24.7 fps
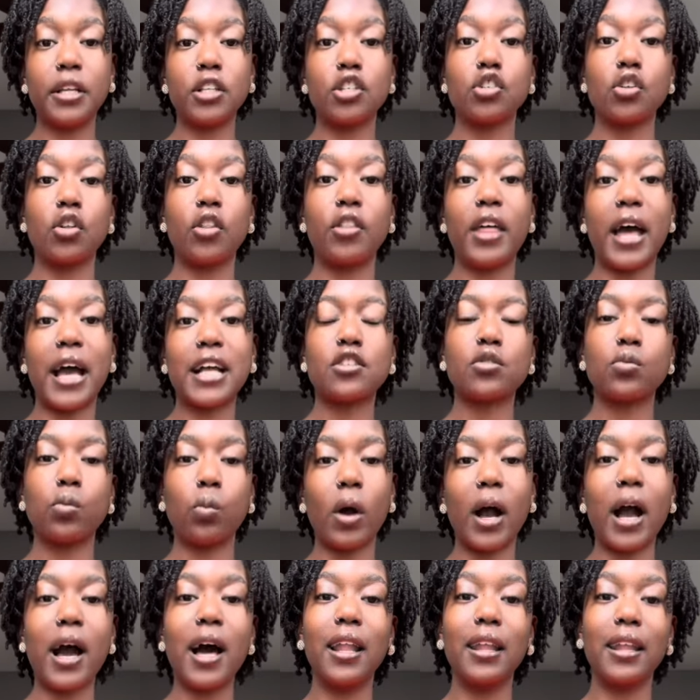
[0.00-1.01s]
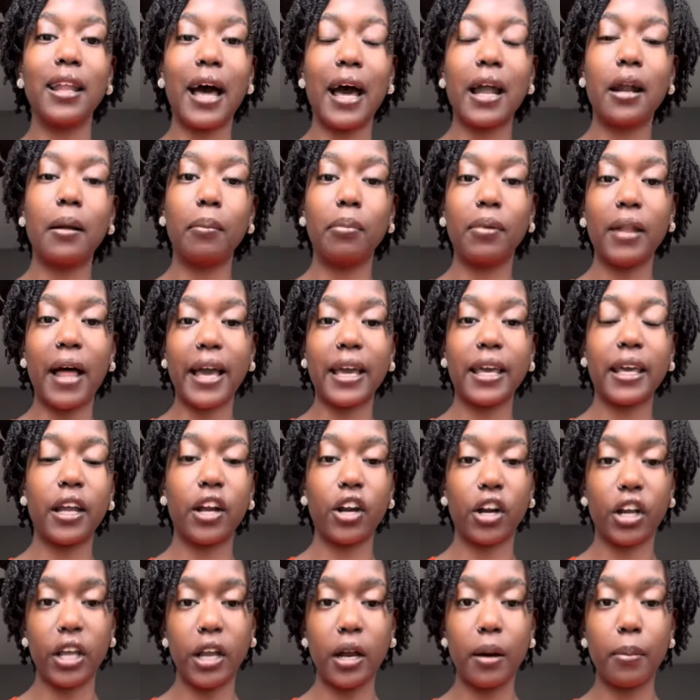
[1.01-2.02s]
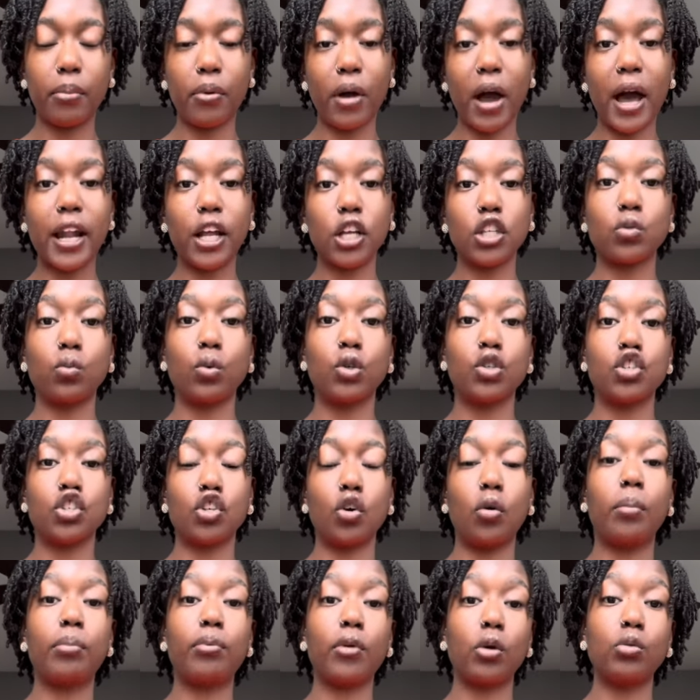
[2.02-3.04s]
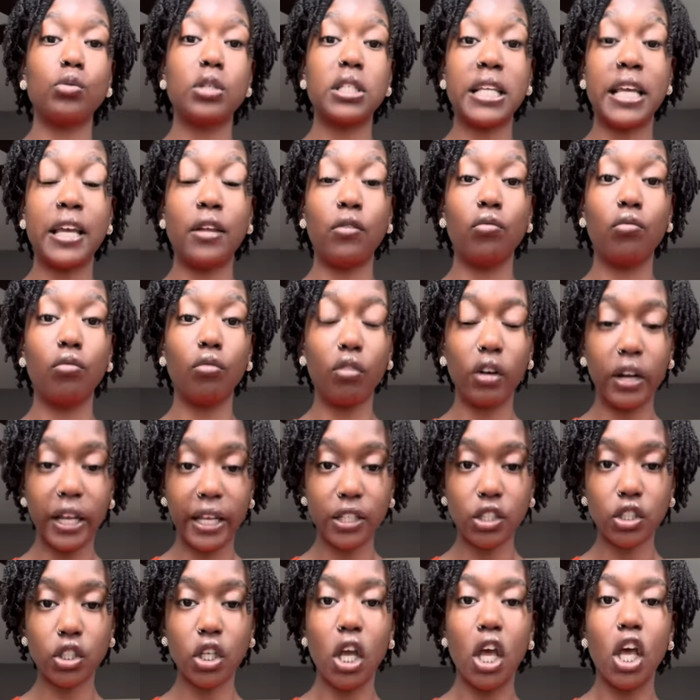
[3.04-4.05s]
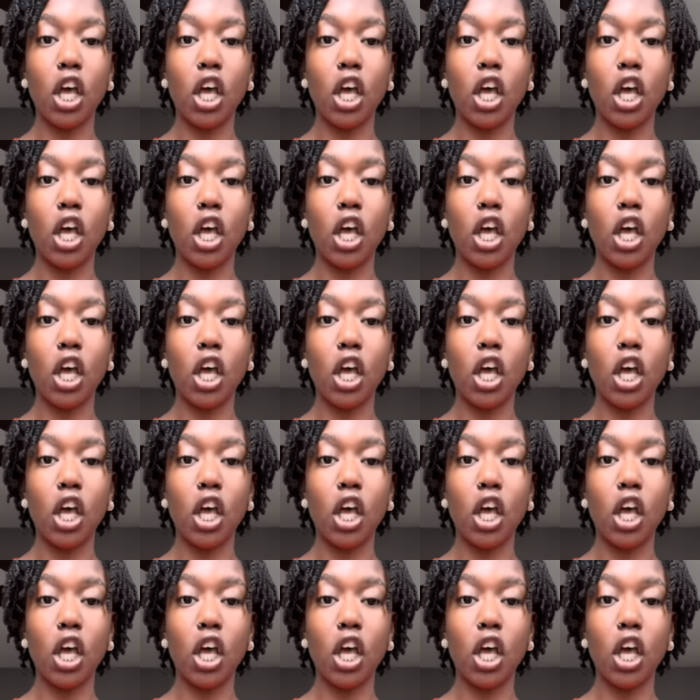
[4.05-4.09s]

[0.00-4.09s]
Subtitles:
So that's why a lot of black hair care products were so protein rich.